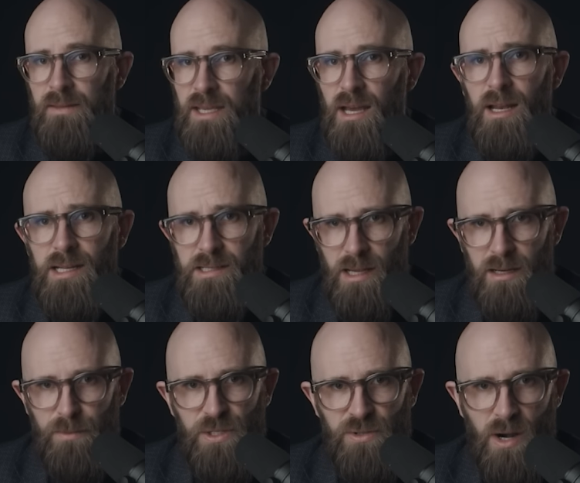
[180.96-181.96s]
the early
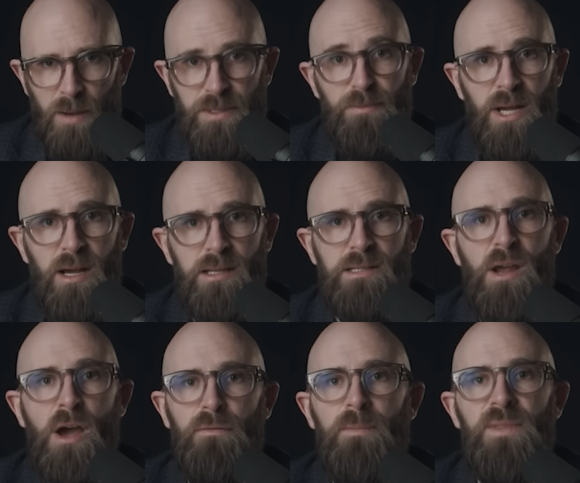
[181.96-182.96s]
Turkmen tribes passed
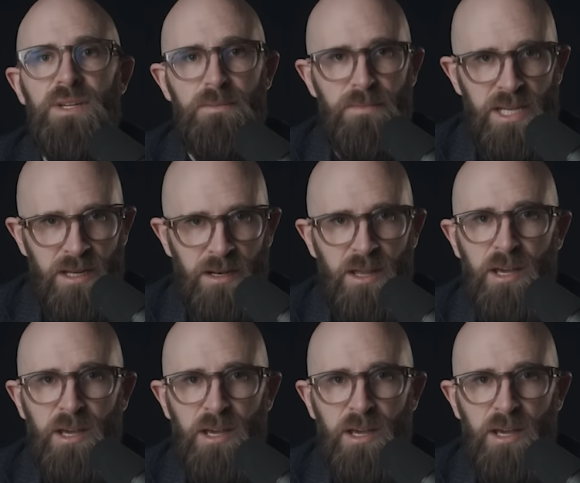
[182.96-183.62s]
from the dominion